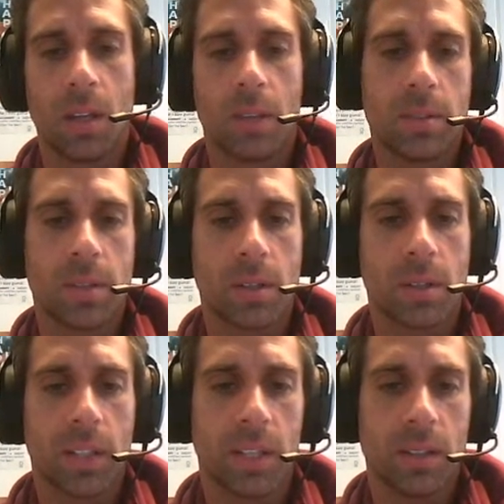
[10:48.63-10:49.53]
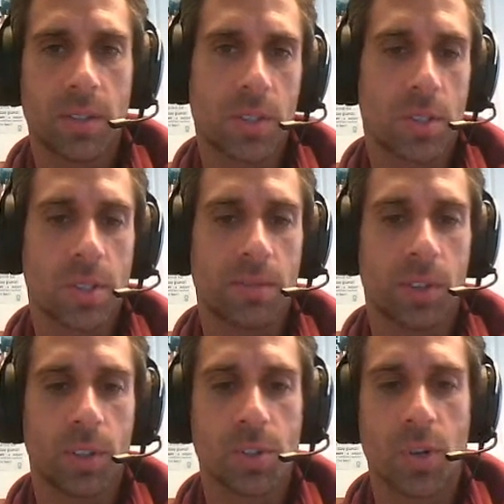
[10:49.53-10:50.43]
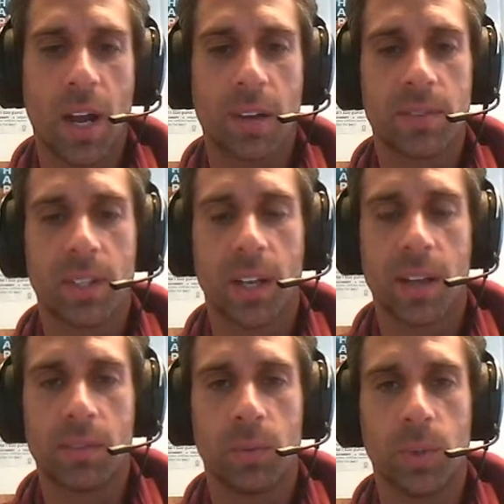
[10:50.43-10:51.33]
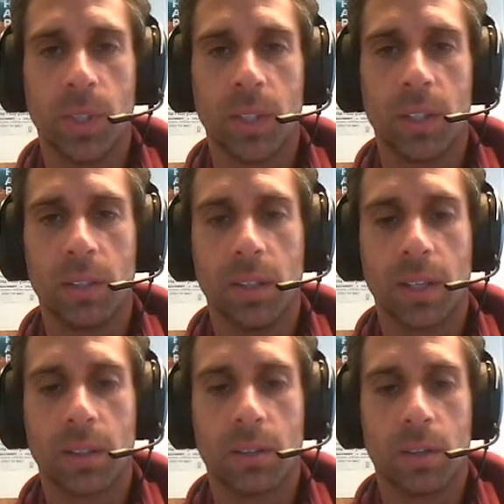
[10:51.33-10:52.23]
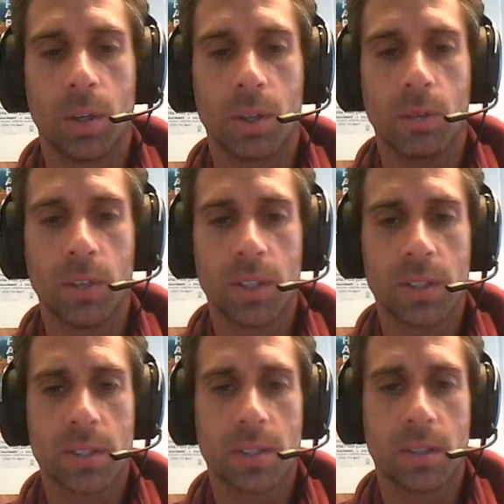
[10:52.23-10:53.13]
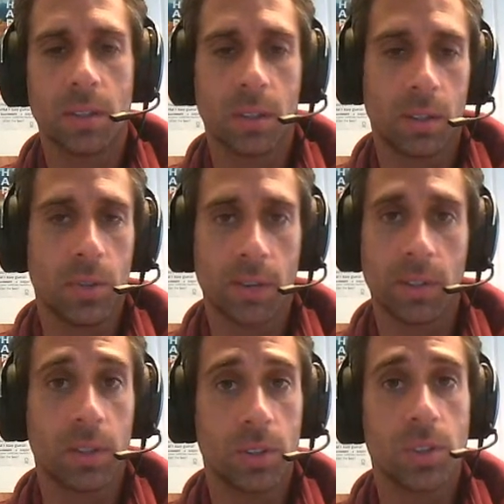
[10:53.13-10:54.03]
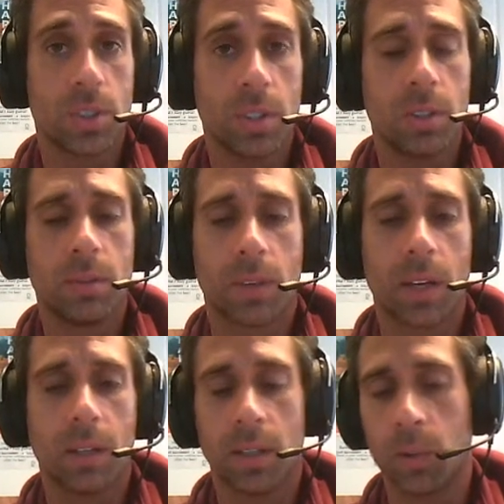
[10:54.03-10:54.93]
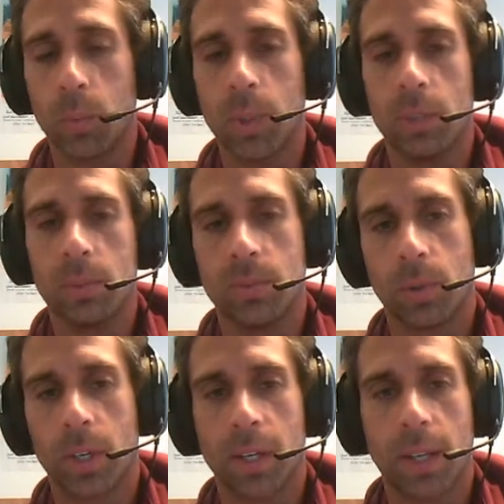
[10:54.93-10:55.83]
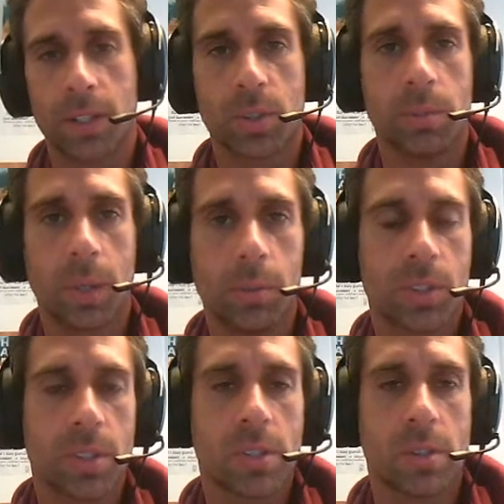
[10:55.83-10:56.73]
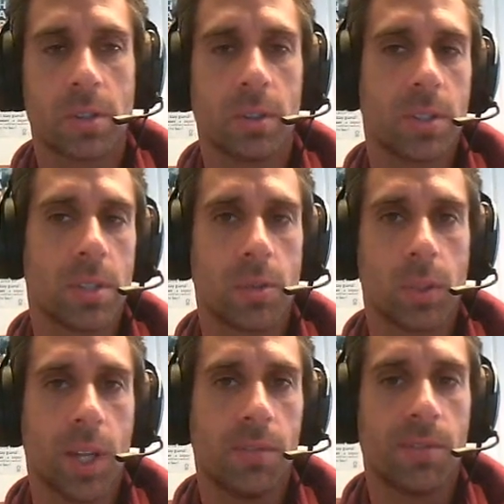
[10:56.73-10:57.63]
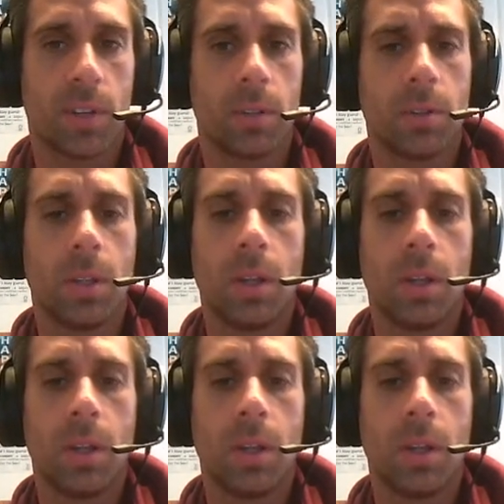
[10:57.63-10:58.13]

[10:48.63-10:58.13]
So again, this is just a first draft and I haven't really like gone over this. You definitely should, right? And I will before I actually publish this and turn this into a live funnel.